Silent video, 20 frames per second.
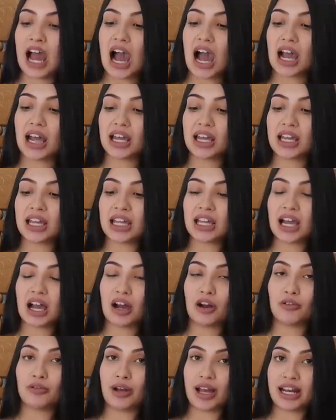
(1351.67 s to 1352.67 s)
I
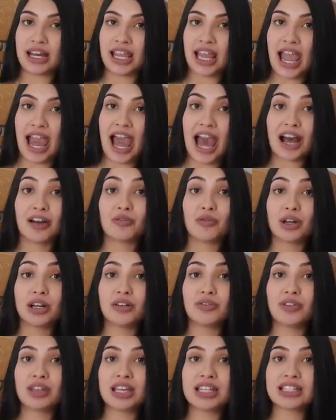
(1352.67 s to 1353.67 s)
already have one
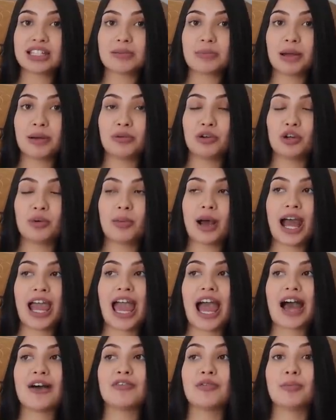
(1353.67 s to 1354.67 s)
of these in my room. I
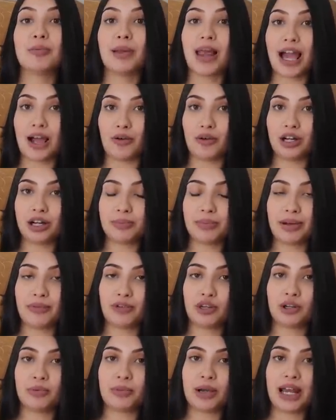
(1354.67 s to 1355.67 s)
have a black one in my
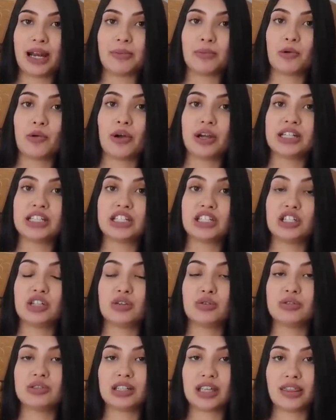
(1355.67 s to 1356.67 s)
room and I'm going to
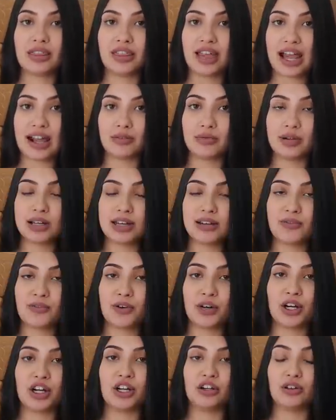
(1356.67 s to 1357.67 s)
use that one
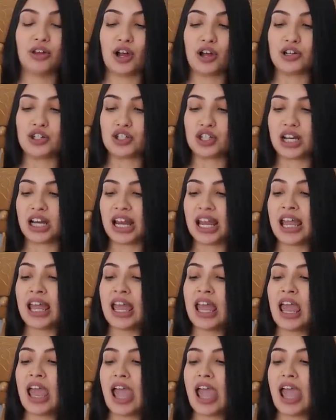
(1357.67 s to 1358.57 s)
for her laundry.